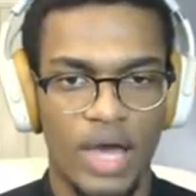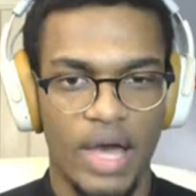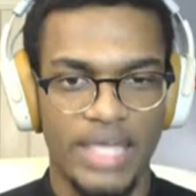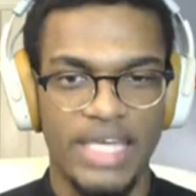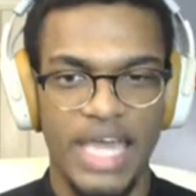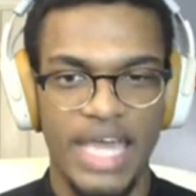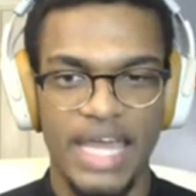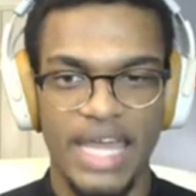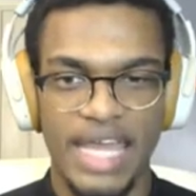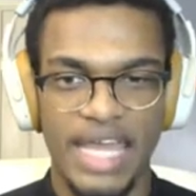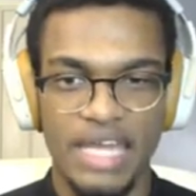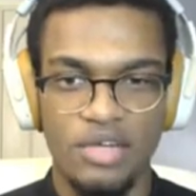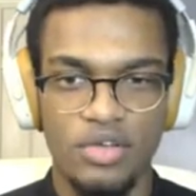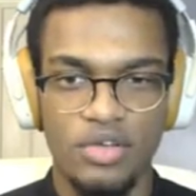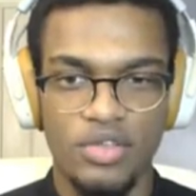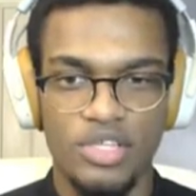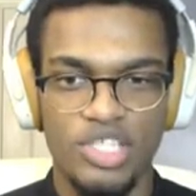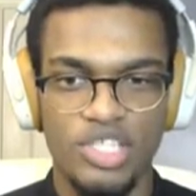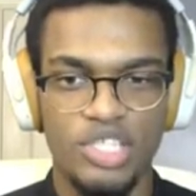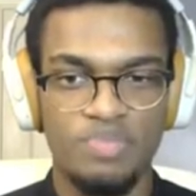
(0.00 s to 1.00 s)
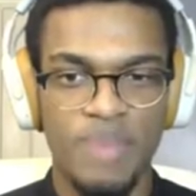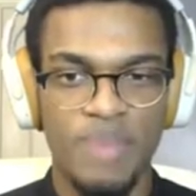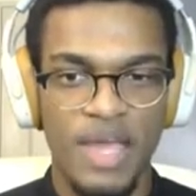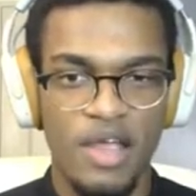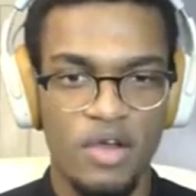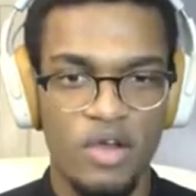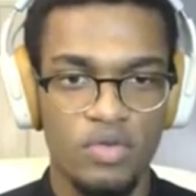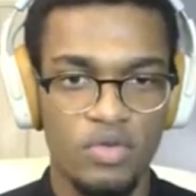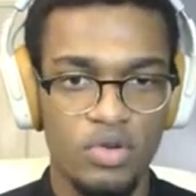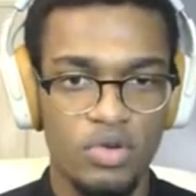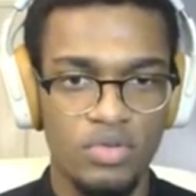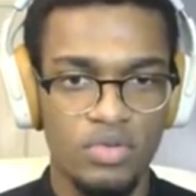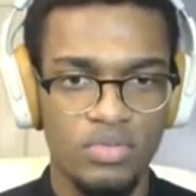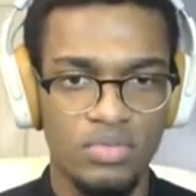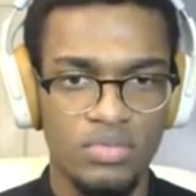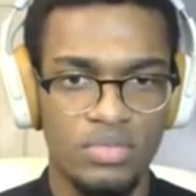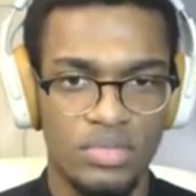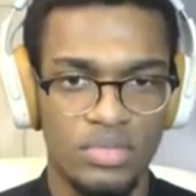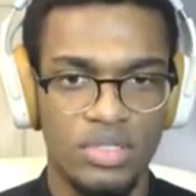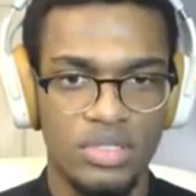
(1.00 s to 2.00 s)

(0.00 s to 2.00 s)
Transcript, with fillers: I can't enter the spare room?